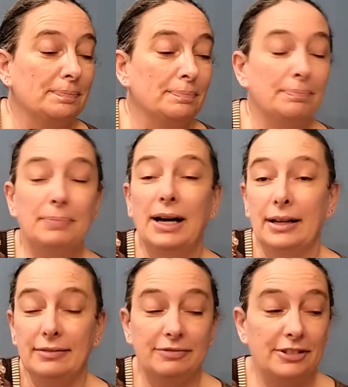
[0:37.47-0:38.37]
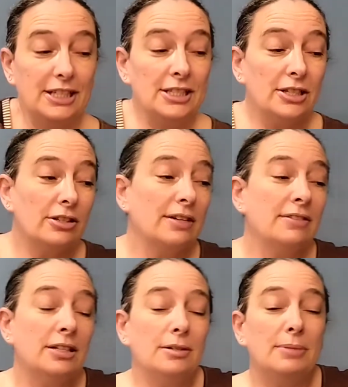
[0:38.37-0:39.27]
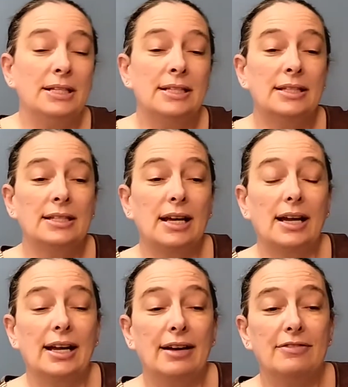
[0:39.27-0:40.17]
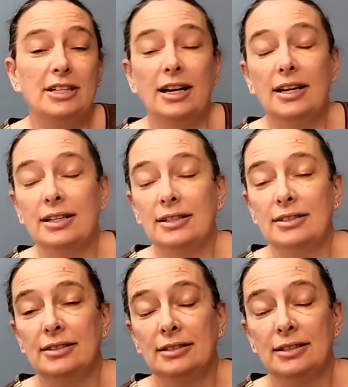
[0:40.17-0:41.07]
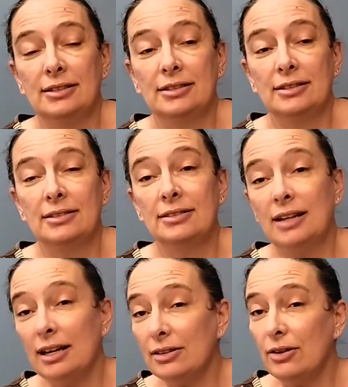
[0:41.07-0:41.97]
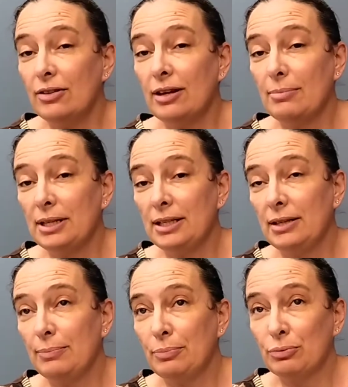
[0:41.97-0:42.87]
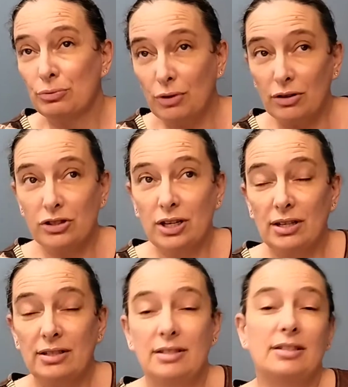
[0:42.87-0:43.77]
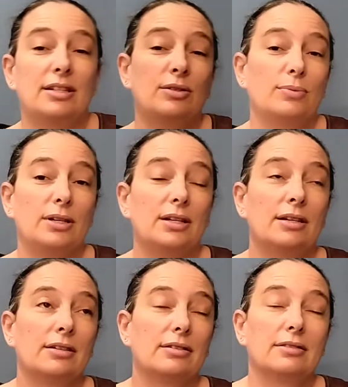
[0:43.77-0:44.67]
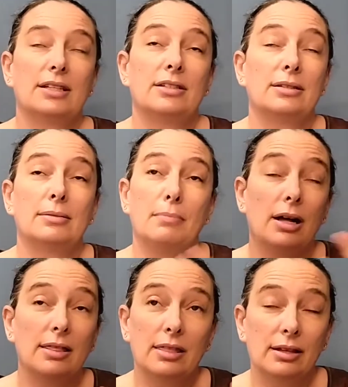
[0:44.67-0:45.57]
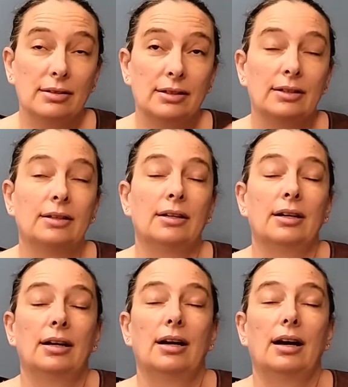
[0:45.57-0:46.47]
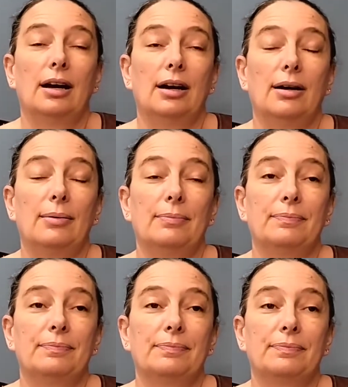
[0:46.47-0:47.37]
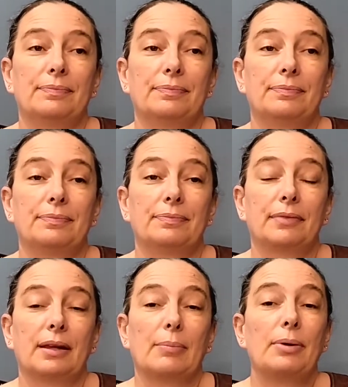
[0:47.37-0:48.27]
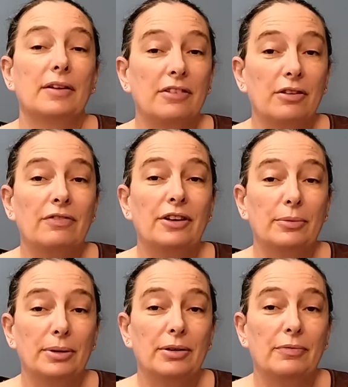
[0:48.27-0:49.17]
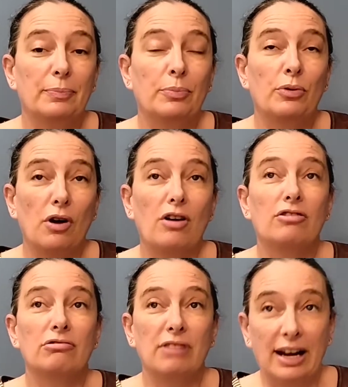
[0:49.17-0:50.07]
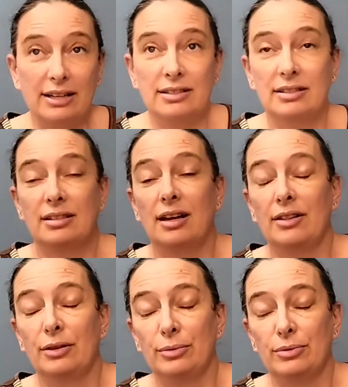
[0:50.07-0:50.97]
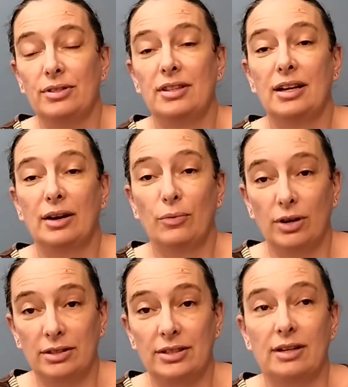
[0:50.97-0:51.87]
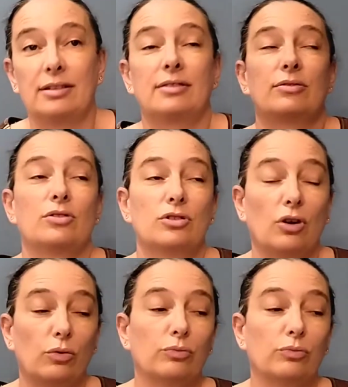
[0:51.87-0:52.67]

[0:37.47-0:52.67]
But for this year, giving it a miss, I have done not all that many projects this month. But I've got a fair bit of progress on those that I worked on. So